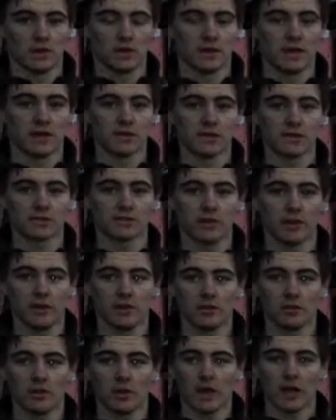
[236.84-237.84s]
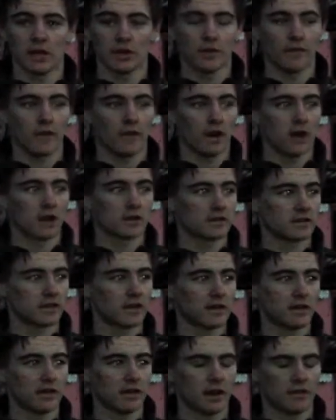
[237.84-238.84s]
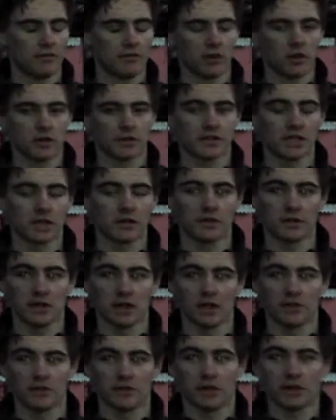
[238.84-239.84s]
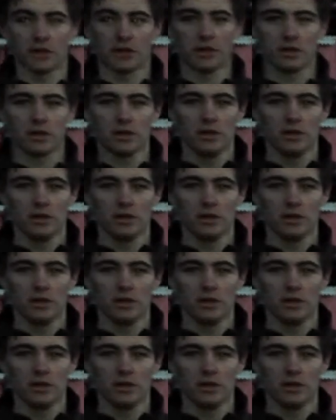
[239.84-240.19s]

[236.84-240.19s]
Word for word: Now that's on its way, I thought I'd tell you, I forgot to tell you in the last video.